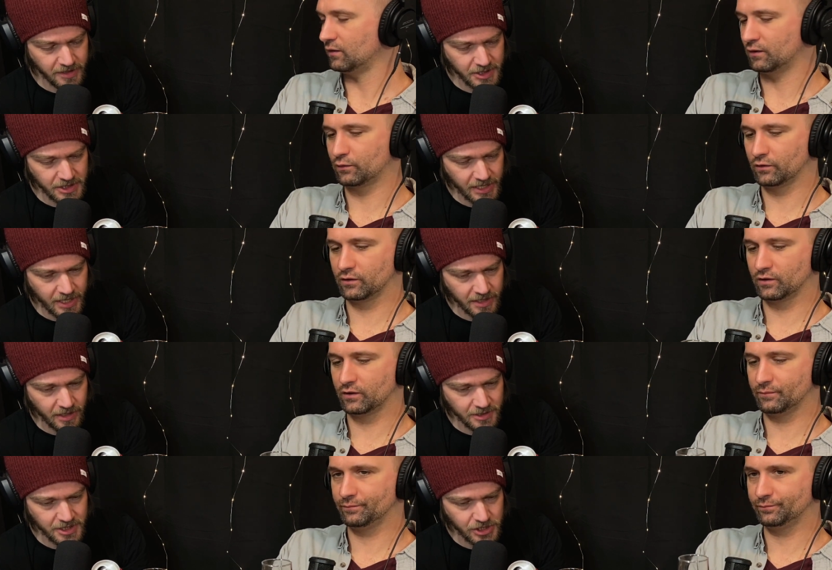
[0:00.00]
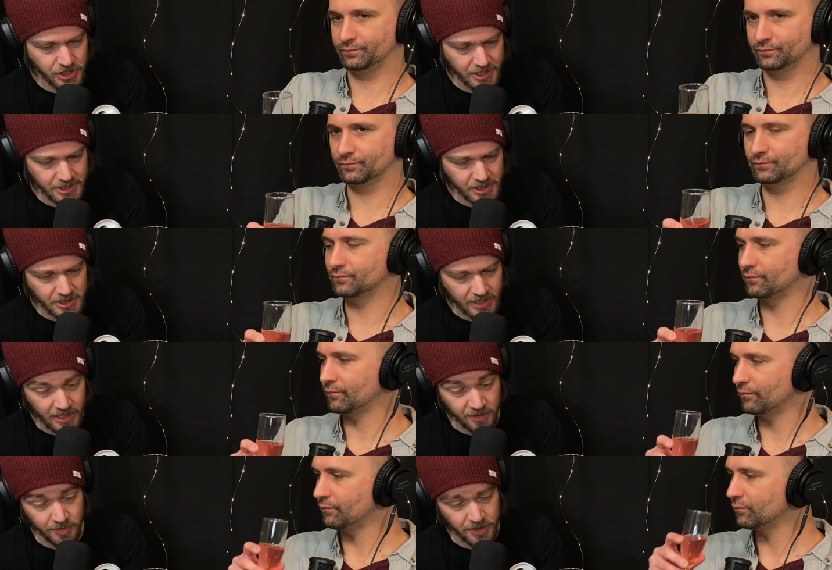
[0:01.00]
Speaker 1: this again. Really I'll suggest this to
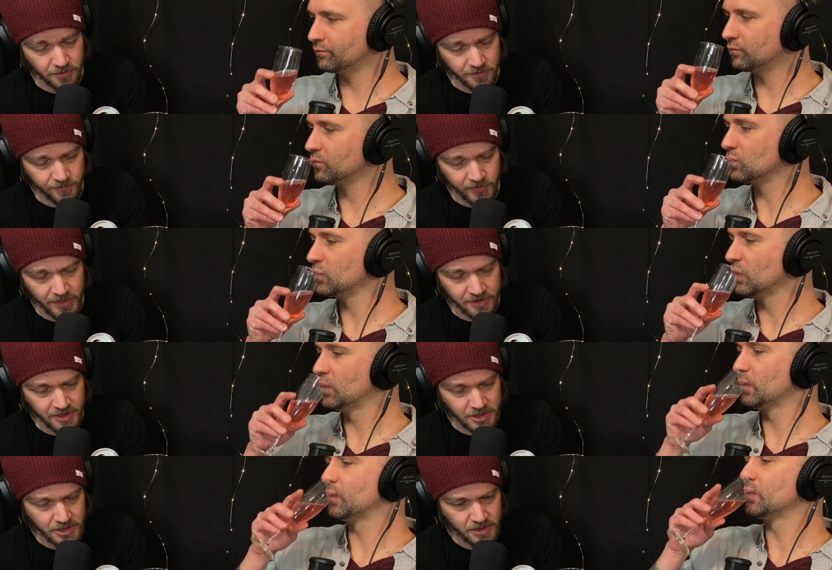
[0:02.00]
anybody who can find this.